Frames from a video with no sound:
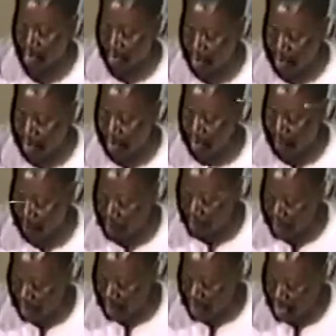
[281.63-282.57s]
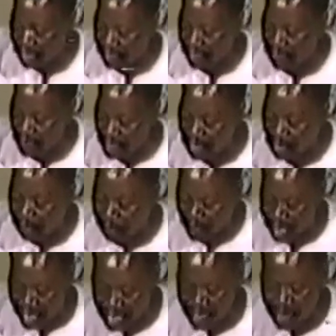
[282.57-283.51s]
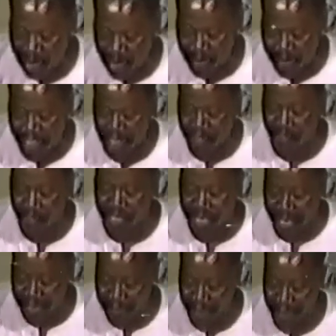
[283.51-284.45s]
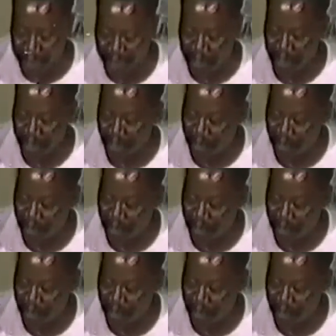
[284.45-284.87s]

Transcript: Does reconciliation mean paying homage to the rebel,